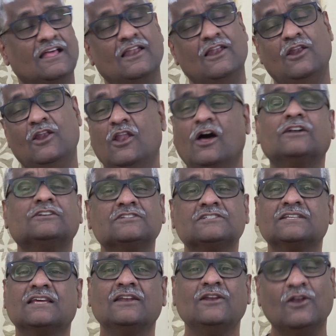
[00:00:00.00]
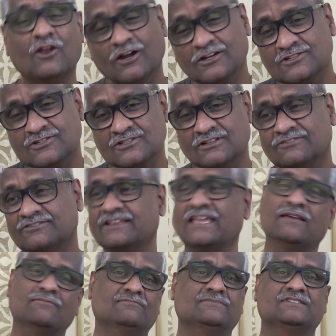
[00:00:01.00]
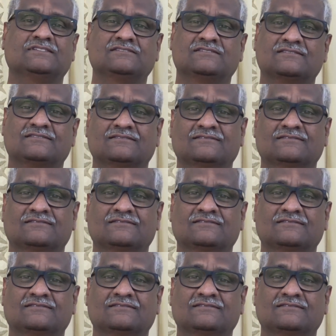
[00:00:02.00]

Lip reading: Lots and lots of games.